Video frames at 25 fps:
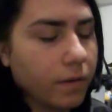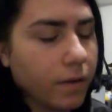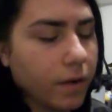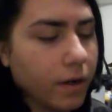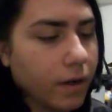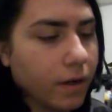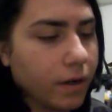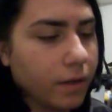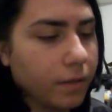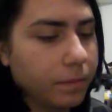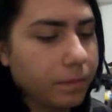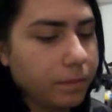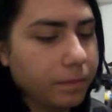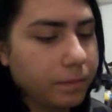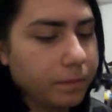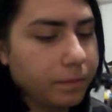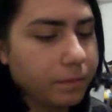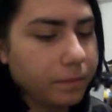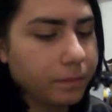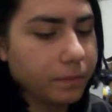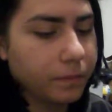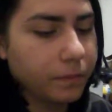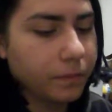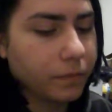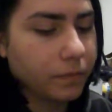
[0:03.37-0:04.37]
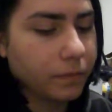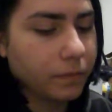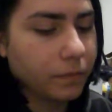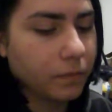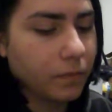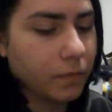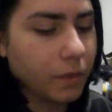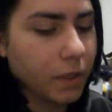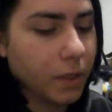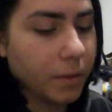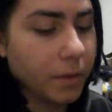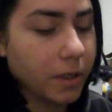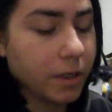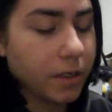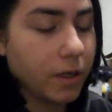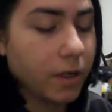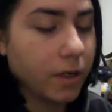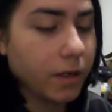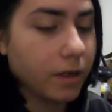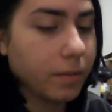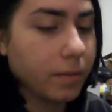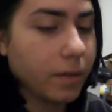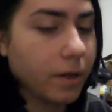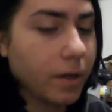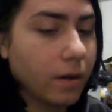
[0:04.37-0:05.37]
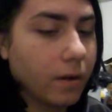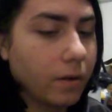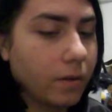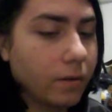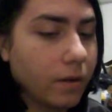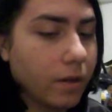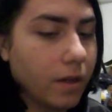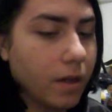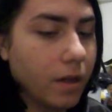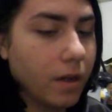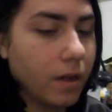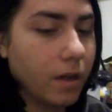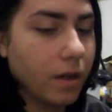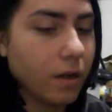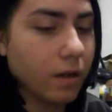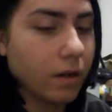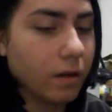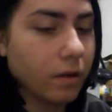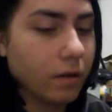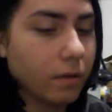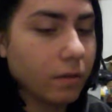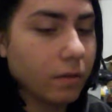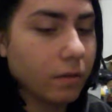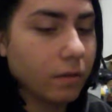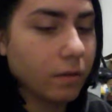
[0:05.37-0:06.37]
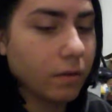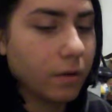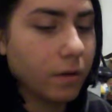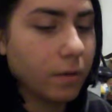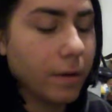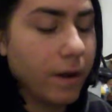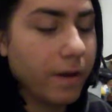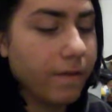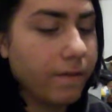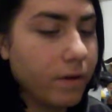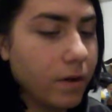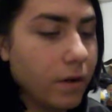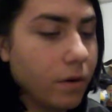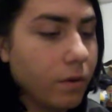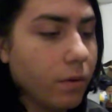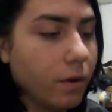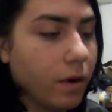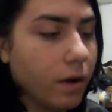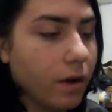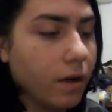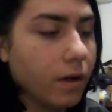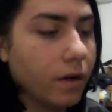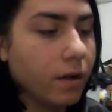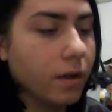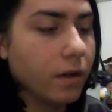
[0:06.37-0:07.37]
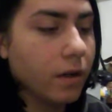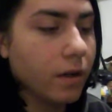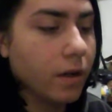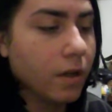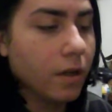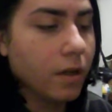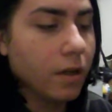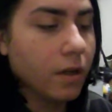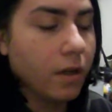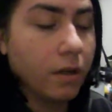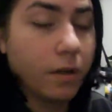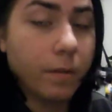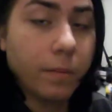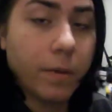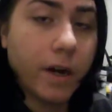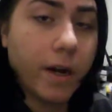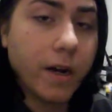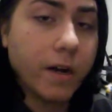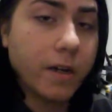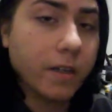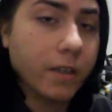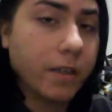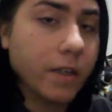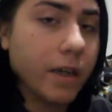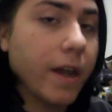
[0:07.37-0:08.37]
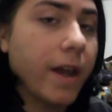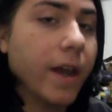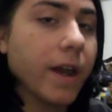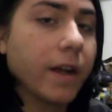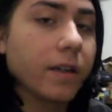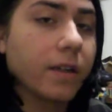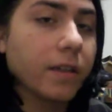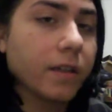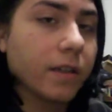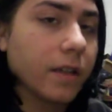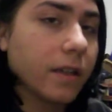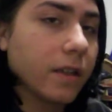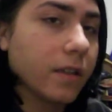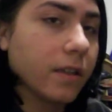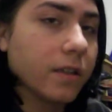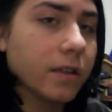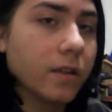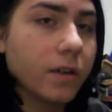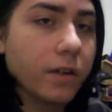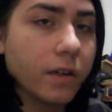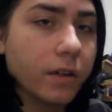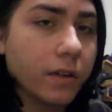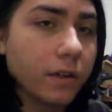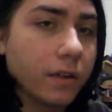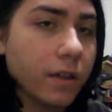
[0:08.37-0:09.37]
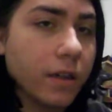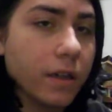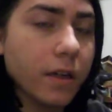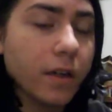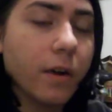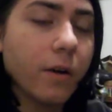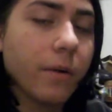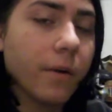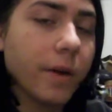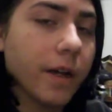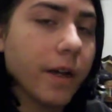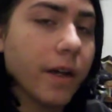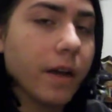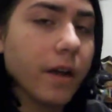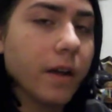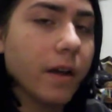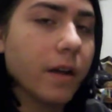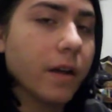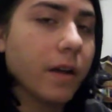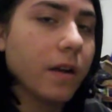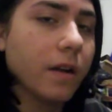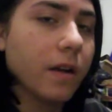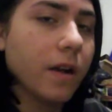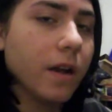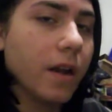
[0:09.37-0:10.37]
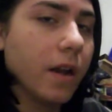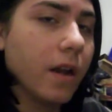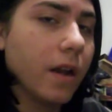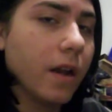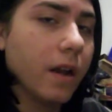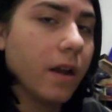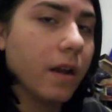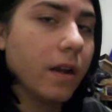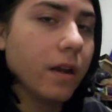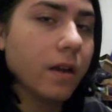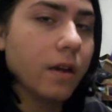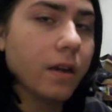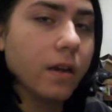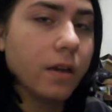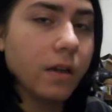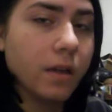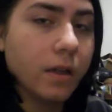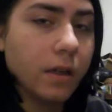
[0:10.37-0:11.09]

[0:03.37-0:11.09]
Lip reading: I'm going to talk about or my view on the Piracy Act that is currently going on, and